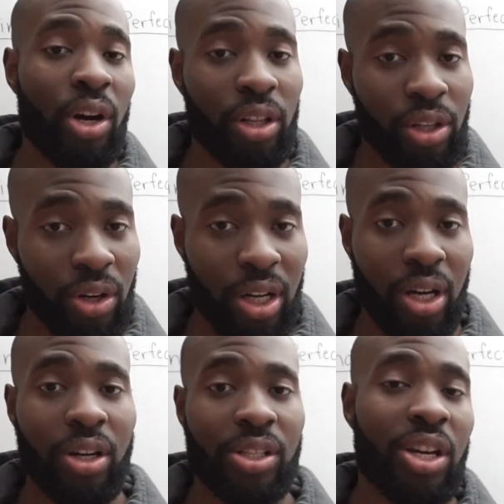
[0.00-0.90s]
earlier in
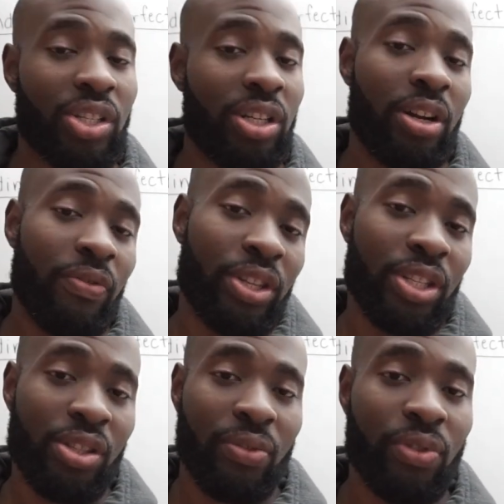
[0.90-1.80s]
our discussion, and if
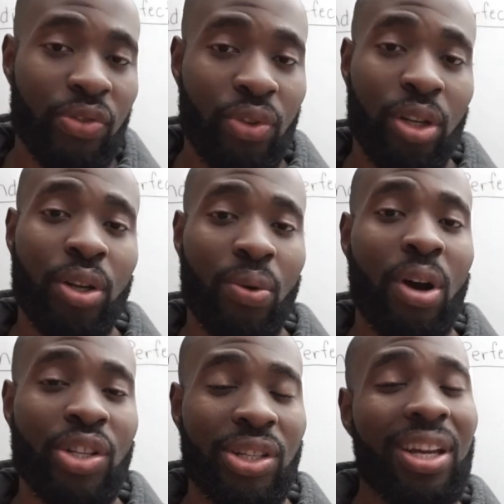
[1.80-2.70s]
this is the first video you're
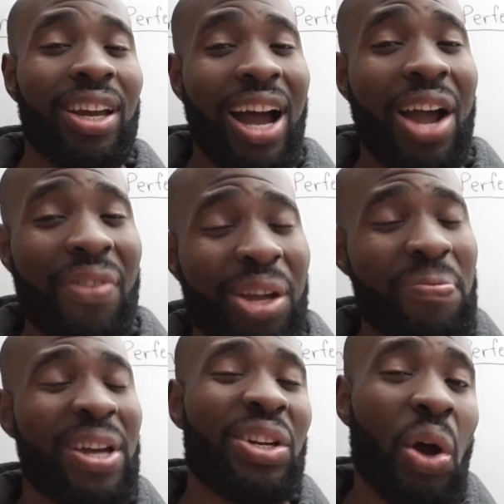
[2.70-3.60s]
watching, I
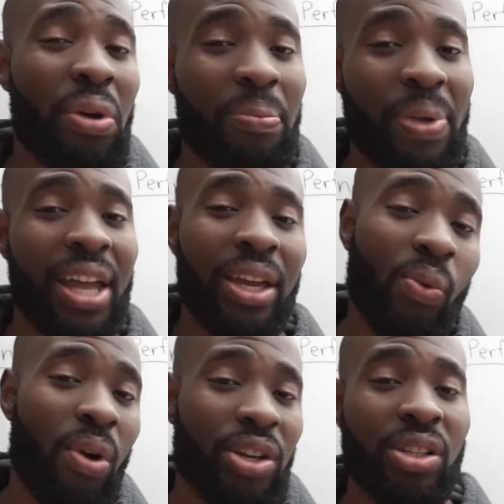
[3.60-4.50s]
recommend going back
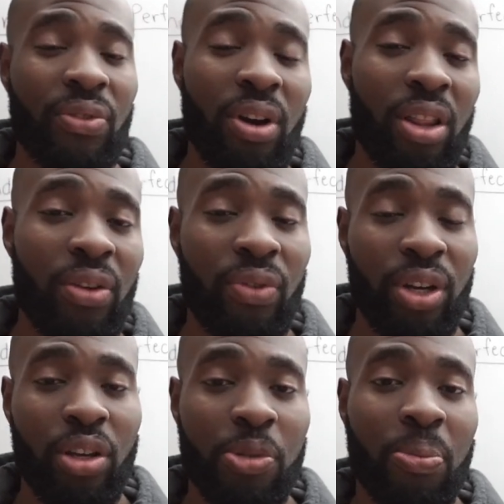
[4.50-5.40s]
and watching the other
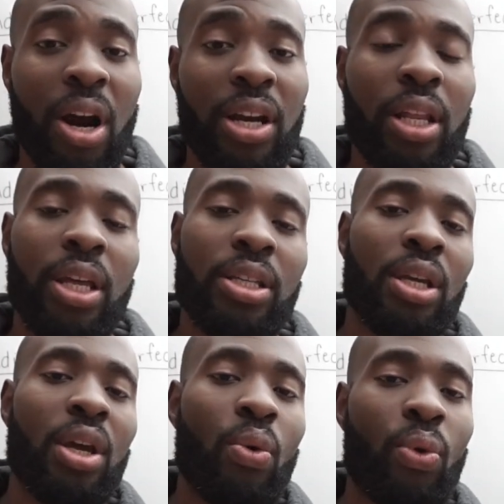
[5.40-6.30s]
videos prior to
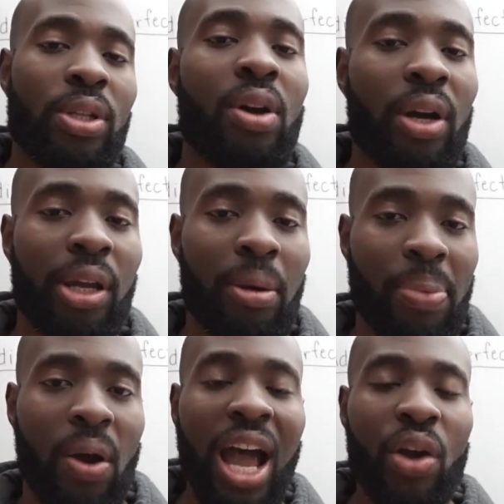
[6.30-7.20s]
this. We're talking
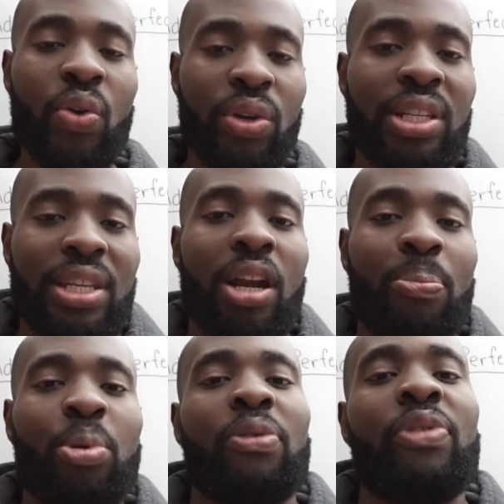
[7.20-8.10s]
about how you can set
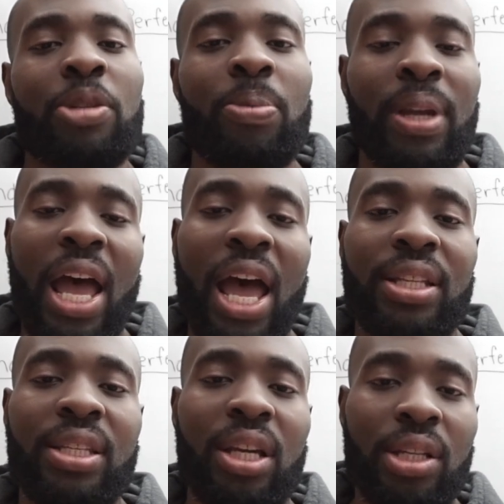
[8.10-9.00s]
up your Facebook
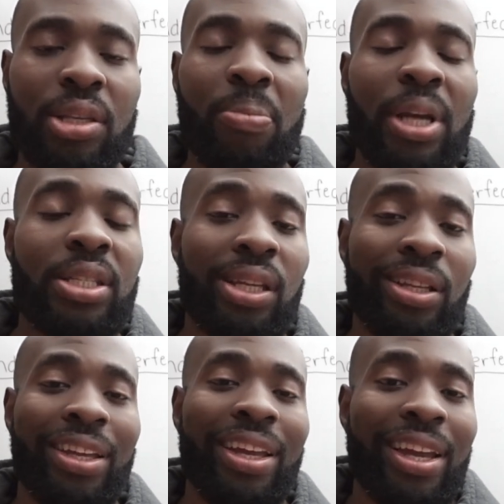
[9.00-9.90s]
ads to
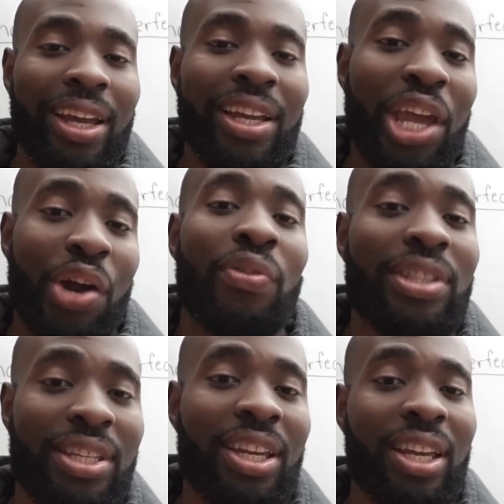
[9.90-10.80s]
basically
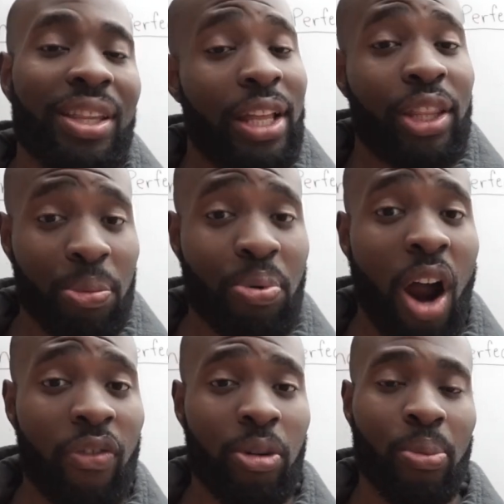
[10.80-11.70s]
guarantee that they're
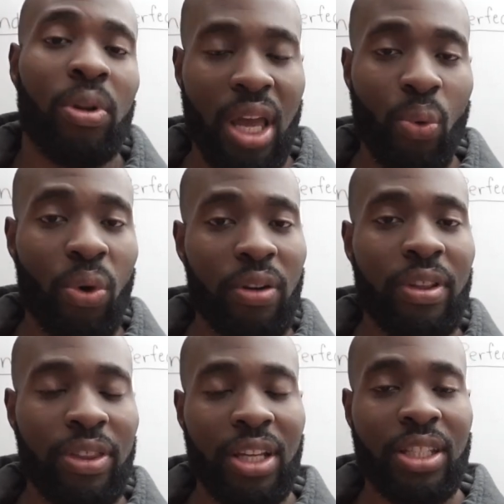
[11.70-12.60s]
profitable. And one of
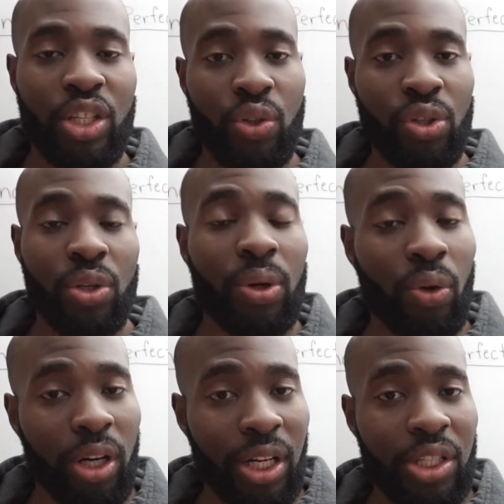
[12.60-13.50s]
the things that you do in
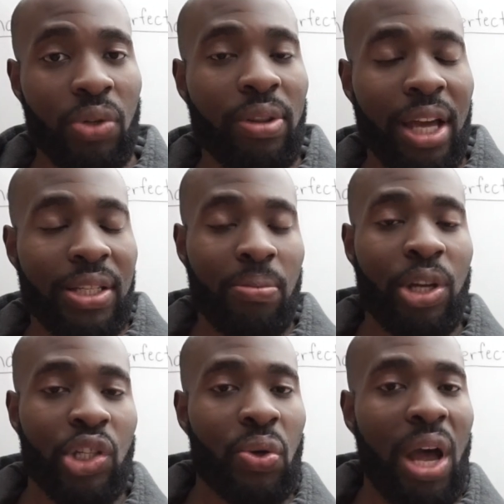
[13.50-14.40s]
order to do that is to
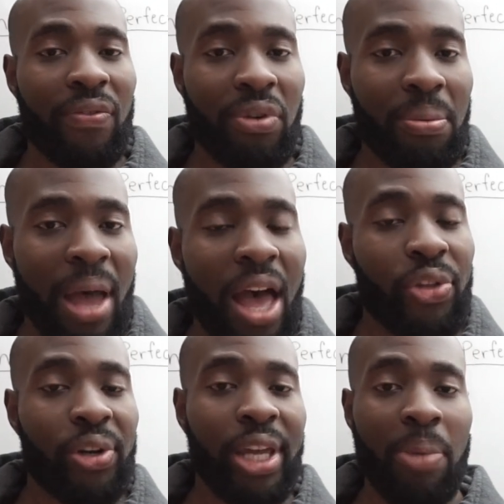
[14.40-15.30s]
make sure you have your
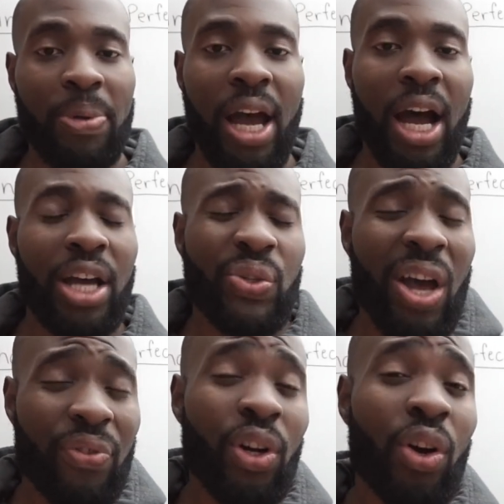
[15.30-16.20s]
math, your KPIs, you
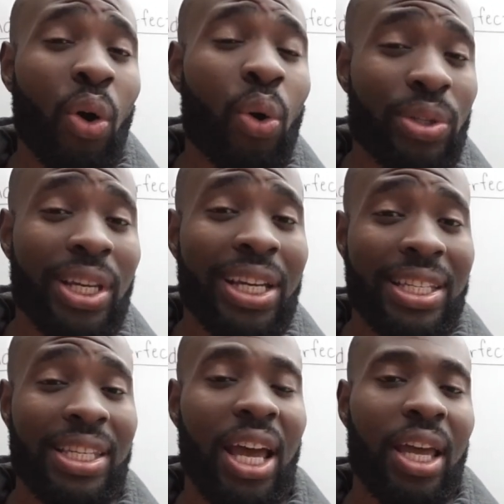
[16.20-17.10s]
have your goals
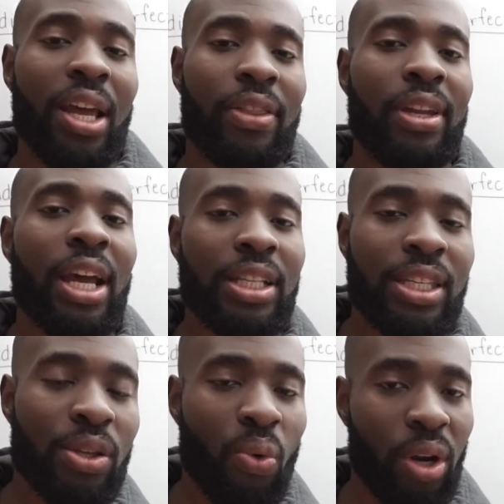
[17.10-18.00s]
set. The next
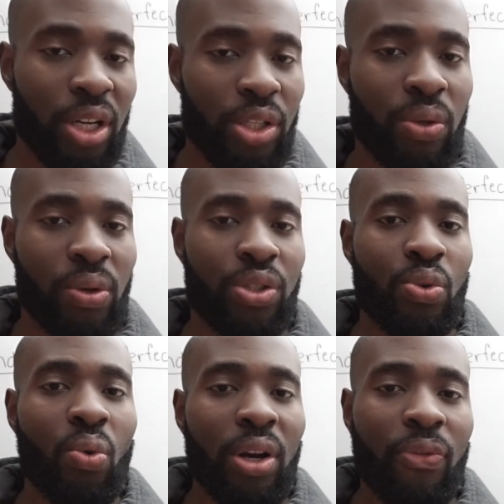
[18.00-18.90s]
thing you want to do is
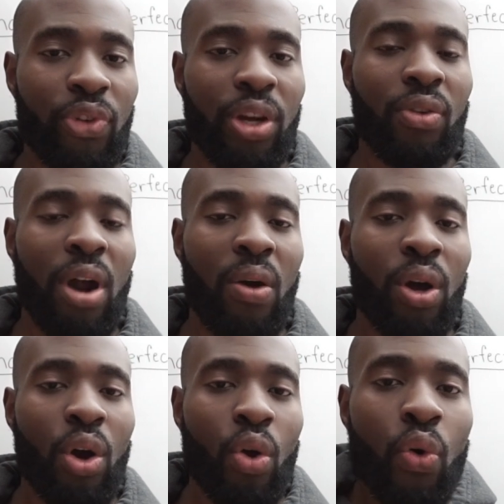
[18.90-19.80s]
you want to figure
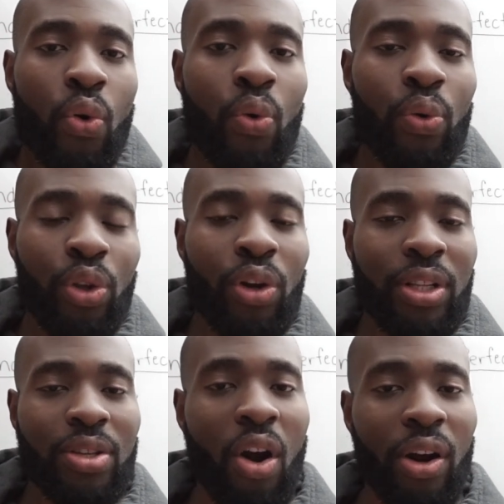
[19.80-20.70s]
out who
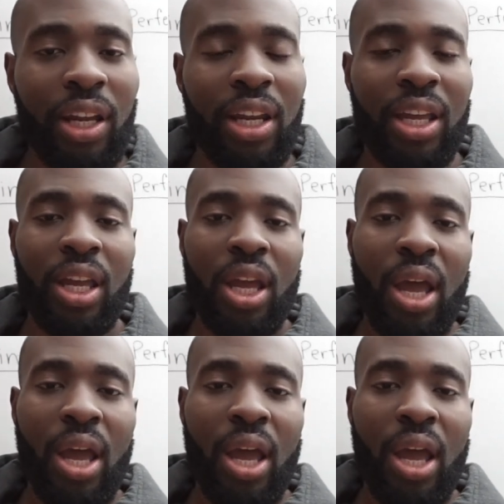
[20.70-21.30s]
you're targeting